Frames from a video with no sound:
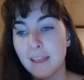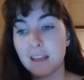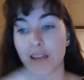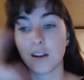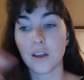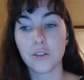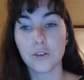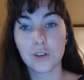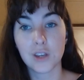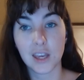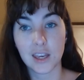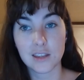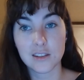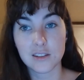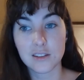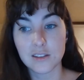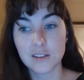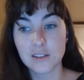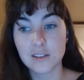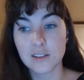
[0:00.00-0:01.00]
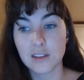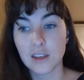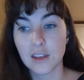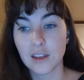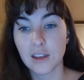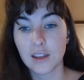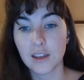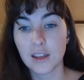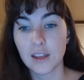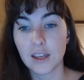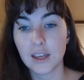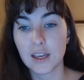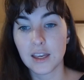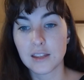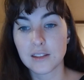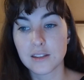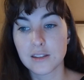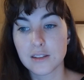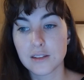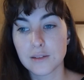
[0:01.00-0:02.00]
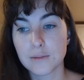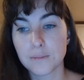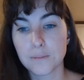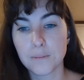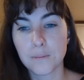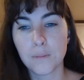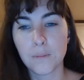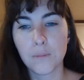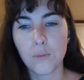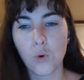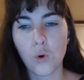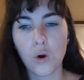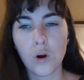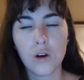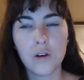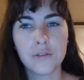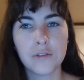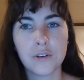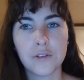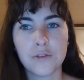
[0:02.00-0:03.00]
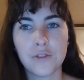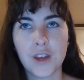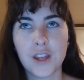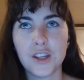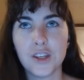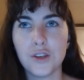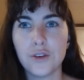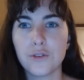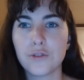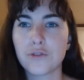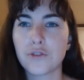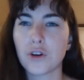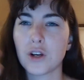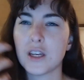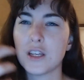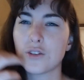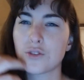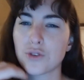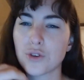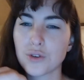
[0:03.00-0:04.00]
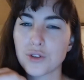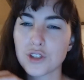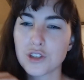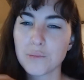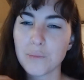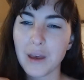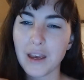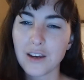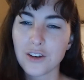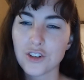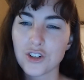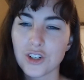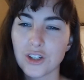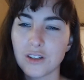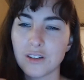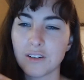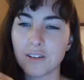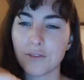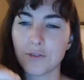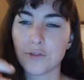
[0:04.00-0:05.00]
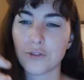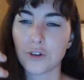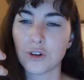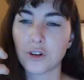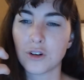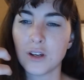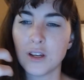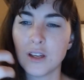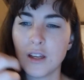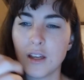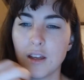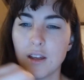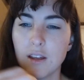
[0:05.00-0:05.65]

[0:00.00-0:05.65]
In other cases, It's more of a venue for introspection, for